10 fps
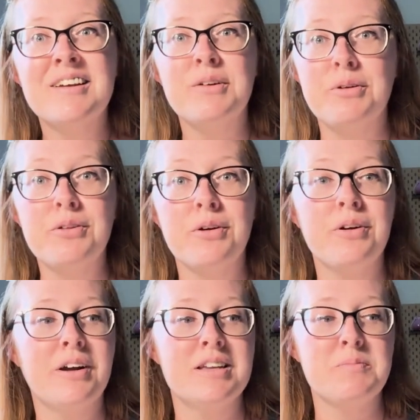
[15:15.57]
with
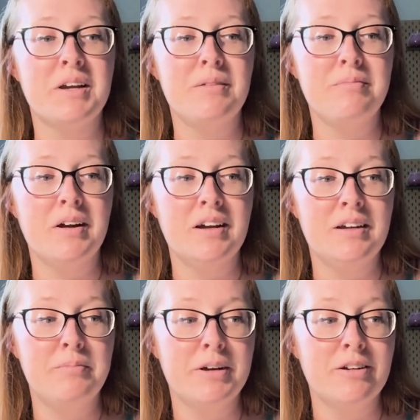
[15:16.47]
her has made my
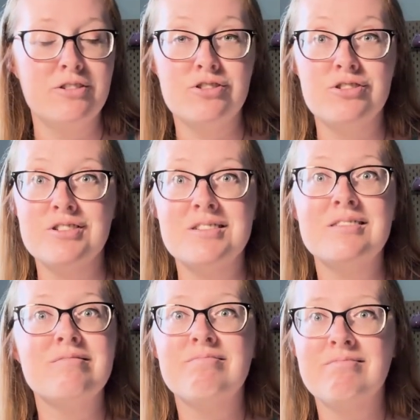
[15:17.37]
marriage just
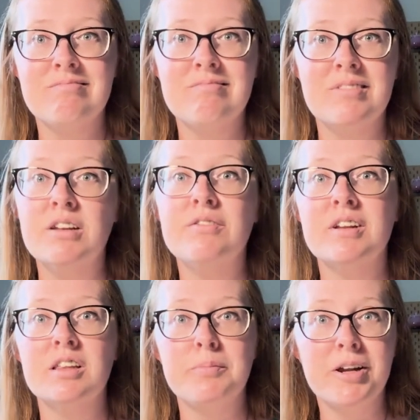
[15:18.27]

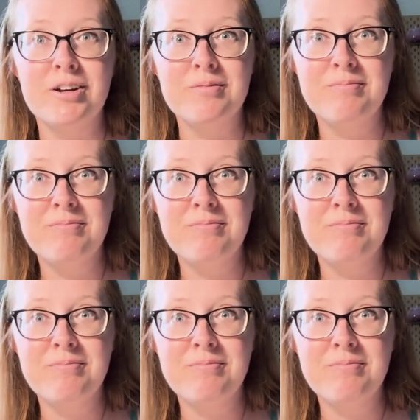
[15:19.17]
infinitely better.